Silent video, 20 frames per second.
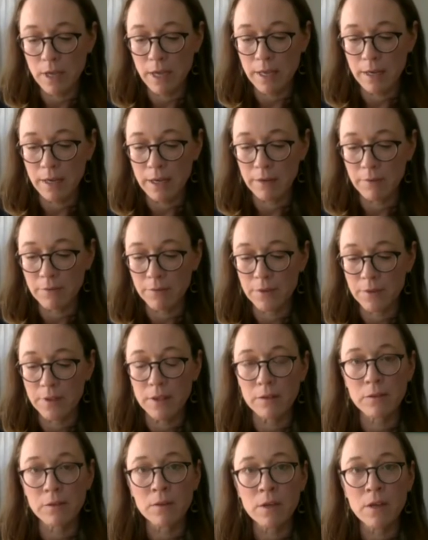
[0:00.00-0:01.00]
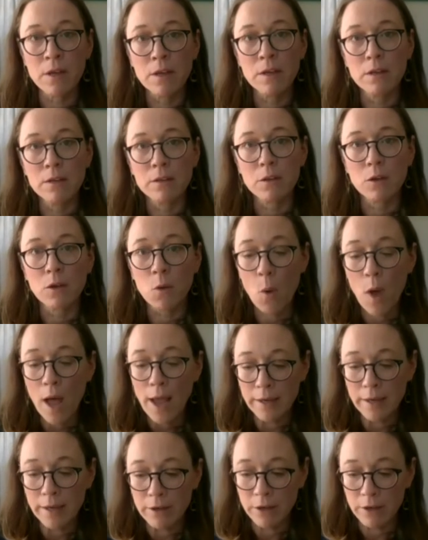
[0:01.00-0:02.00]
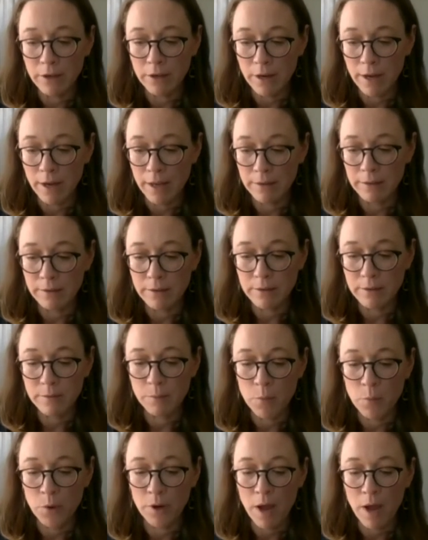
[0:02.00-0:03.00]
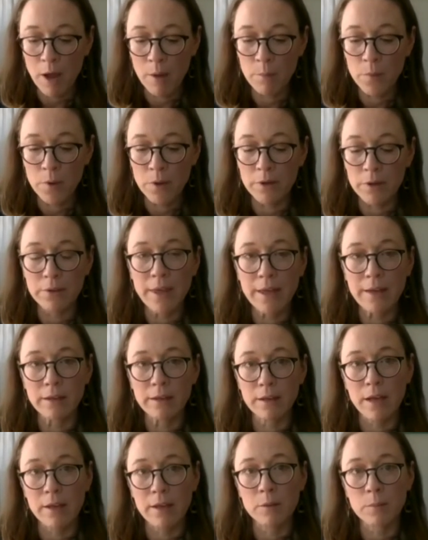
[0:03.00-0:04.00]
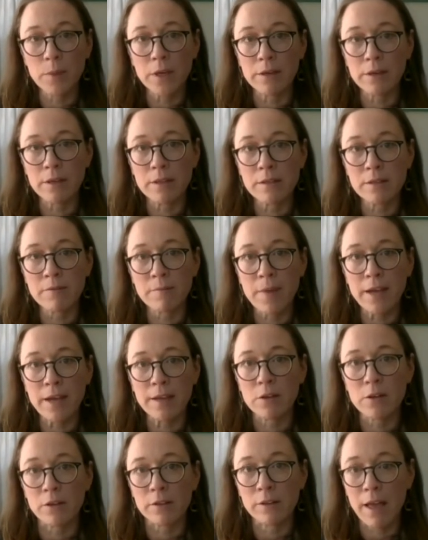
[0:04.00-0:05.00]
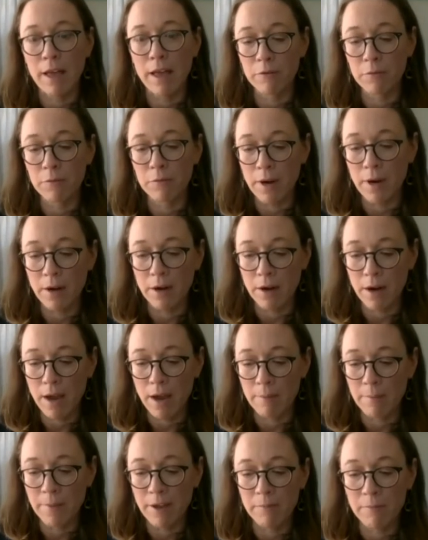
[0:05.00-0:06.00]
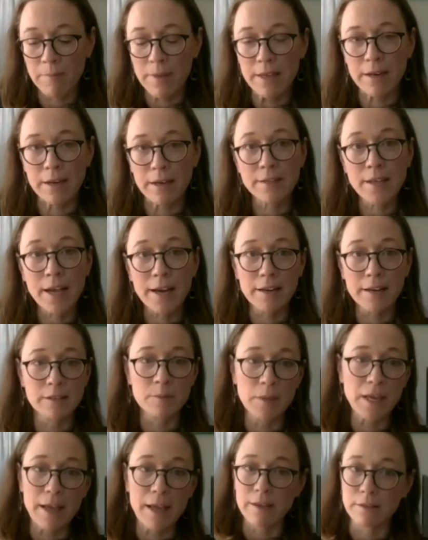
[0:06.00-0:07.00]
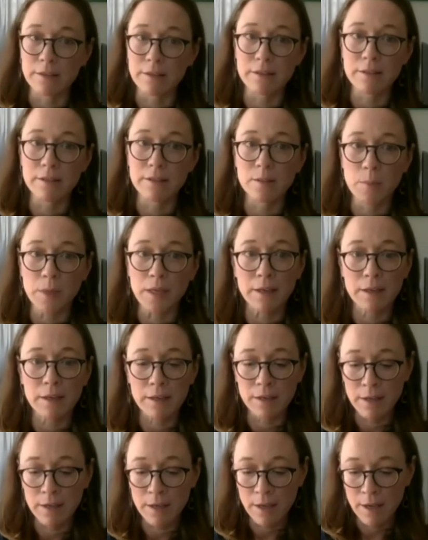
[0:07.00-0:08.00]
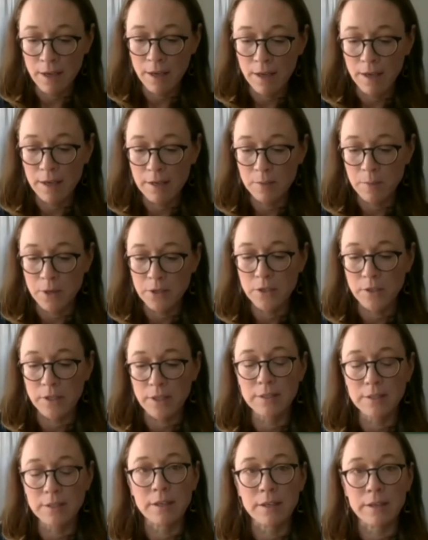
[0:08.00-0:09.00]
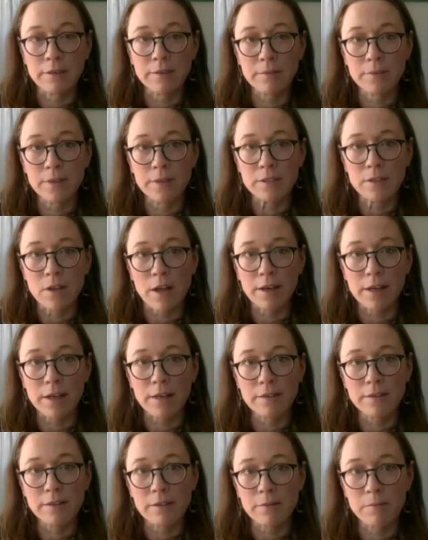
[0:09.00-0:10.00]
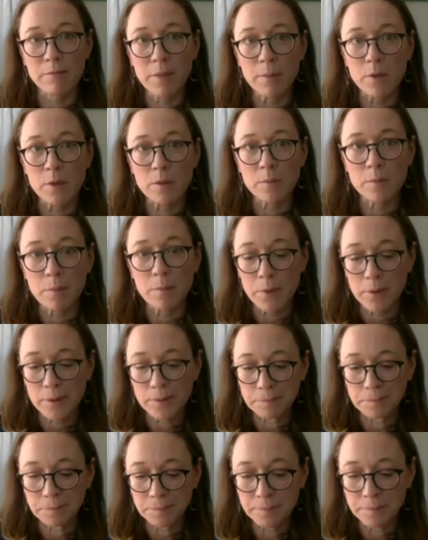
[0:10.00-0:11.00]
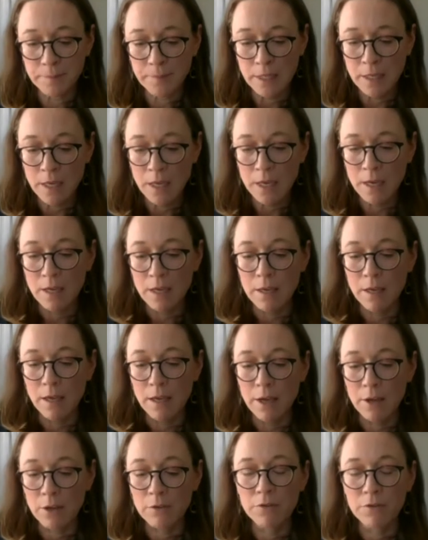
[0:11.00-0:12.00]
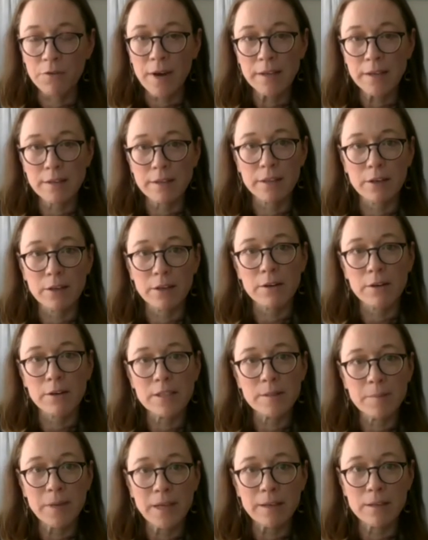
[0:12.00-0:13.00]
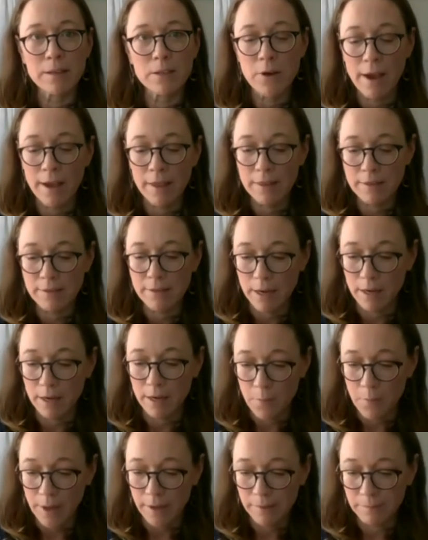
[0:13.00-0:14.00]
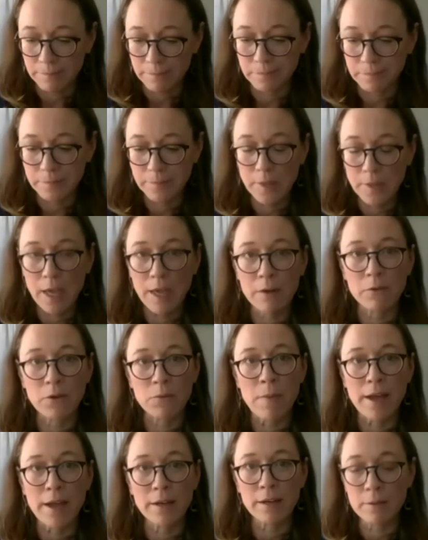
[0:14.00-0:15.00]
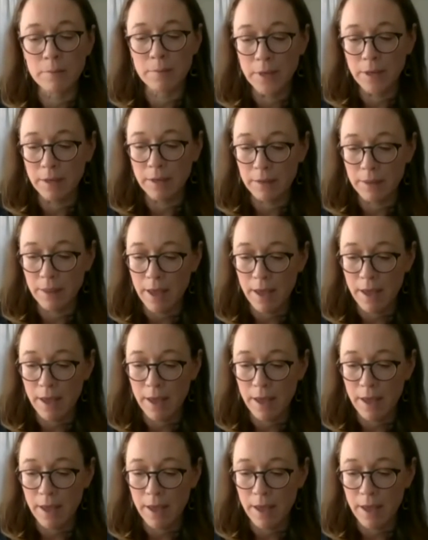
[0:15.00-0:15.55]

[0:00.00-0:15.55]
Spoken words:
And I feel quieter and more humble than in other periods of my adult life where I may have been excited to be asked to speak, especially to this audience of people's people. A good friend encouraged me to try this anyway and reminded me